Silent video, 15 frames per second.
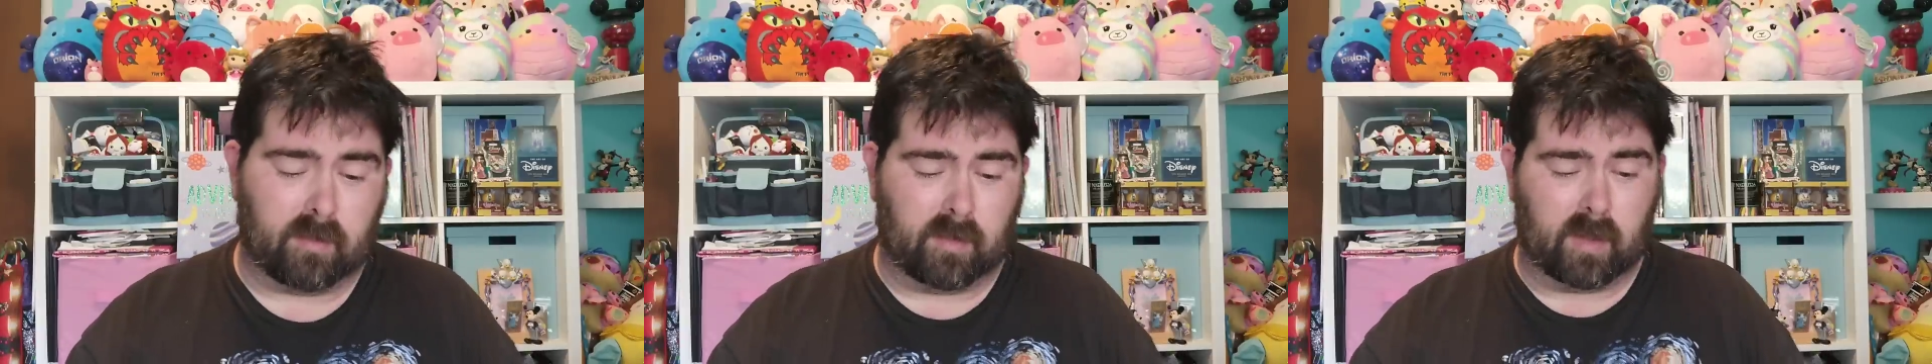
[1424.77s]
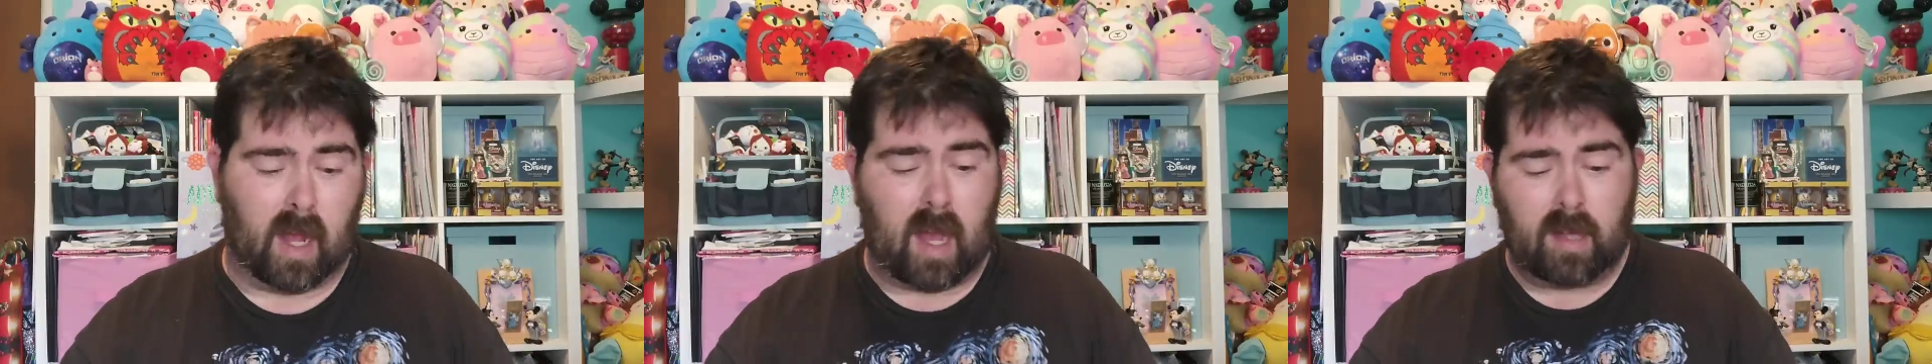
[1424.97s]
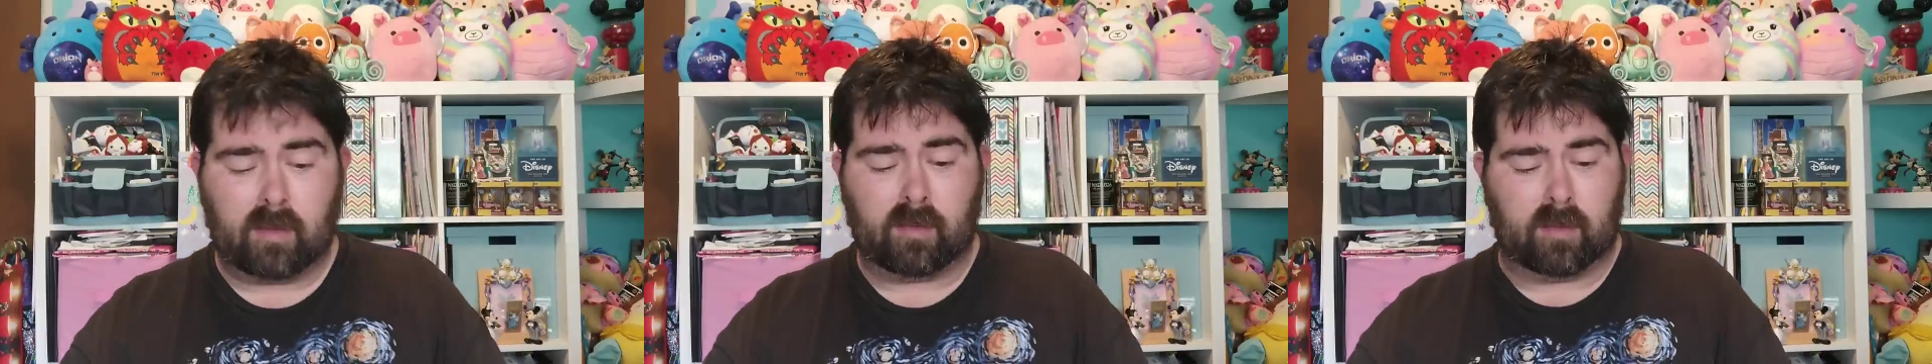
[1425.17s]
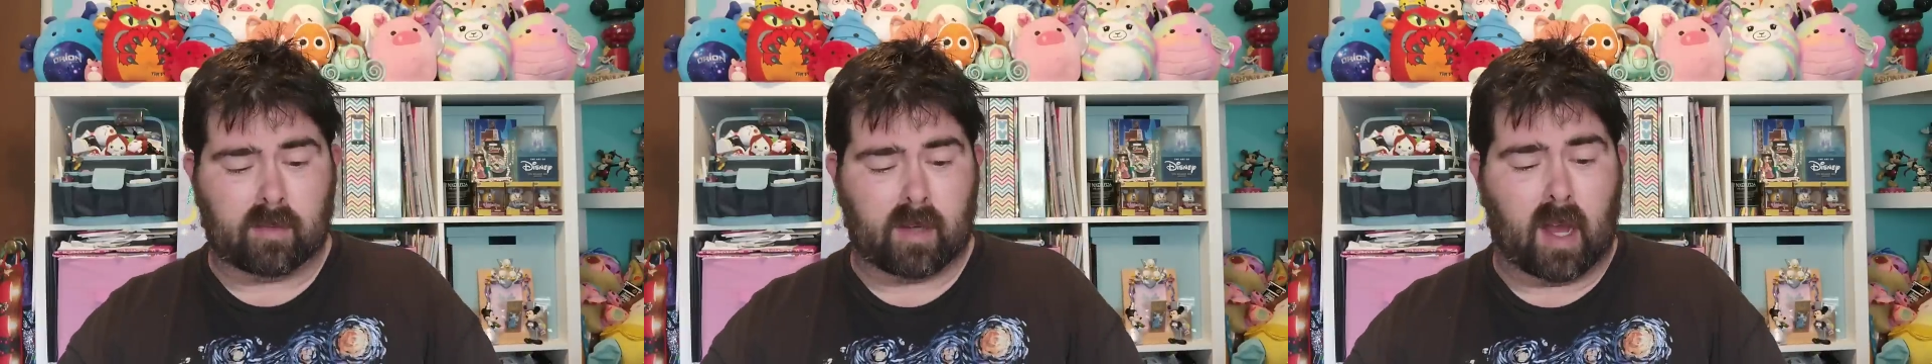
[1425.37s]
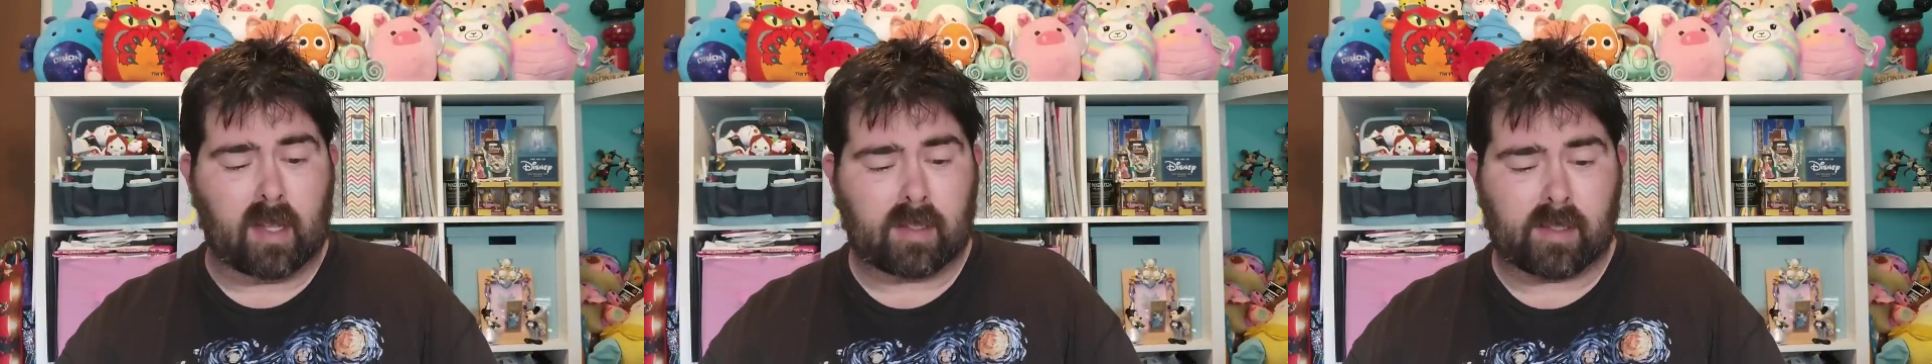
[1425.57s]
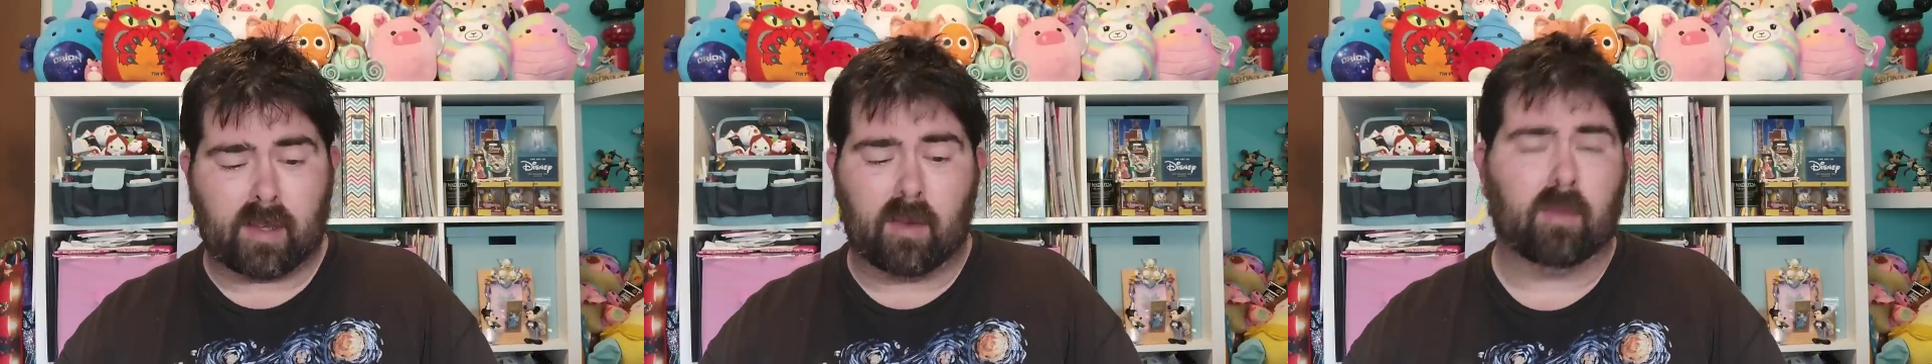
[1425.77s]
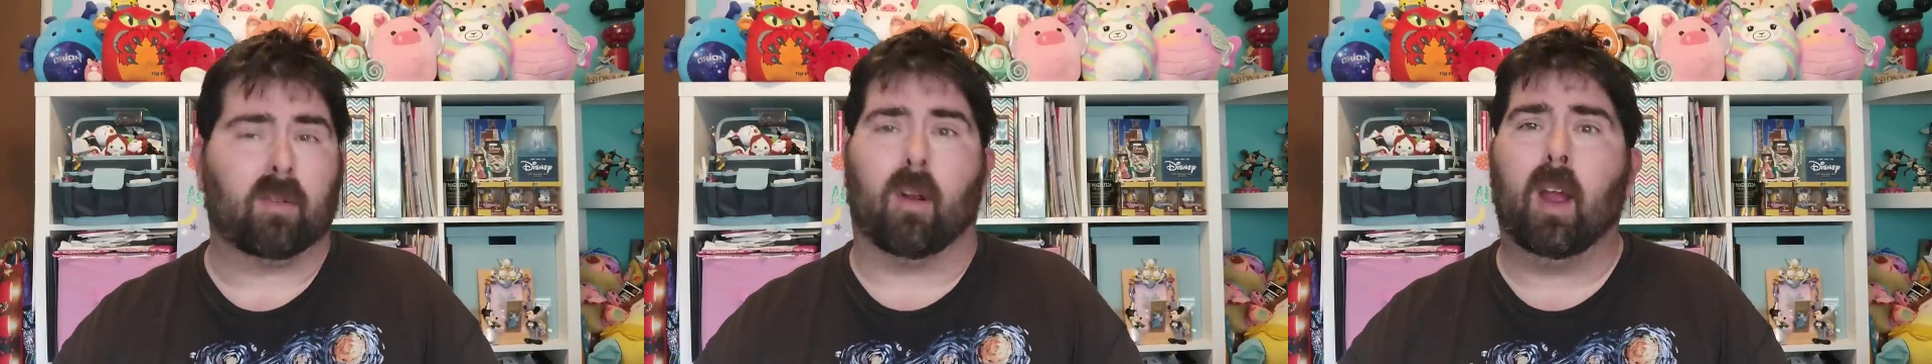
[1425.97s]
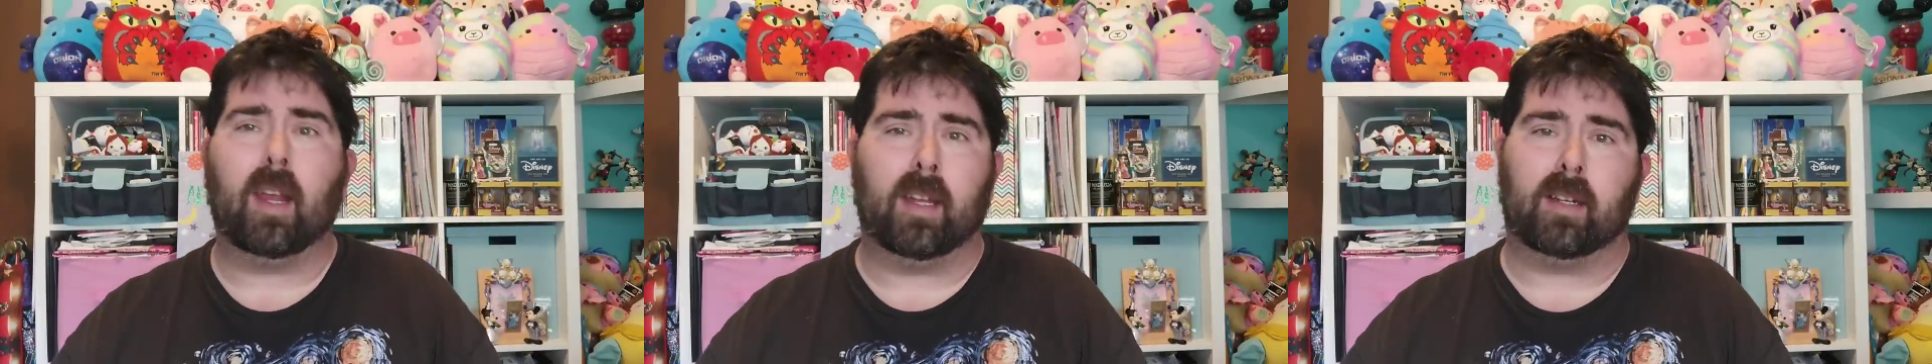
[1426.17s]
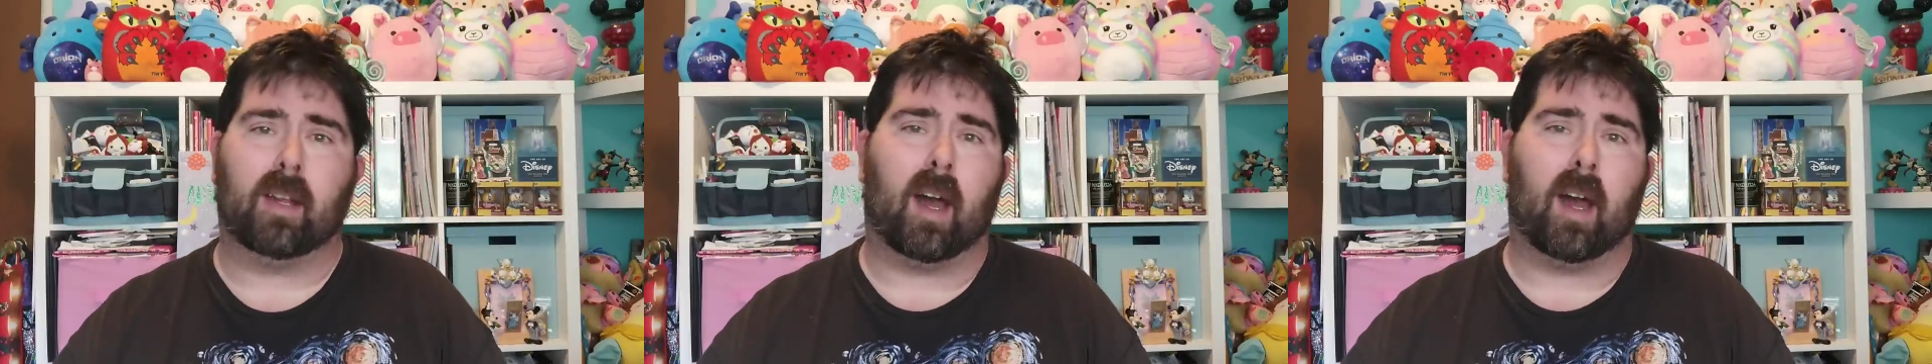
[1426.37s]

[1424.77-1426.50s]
not so great.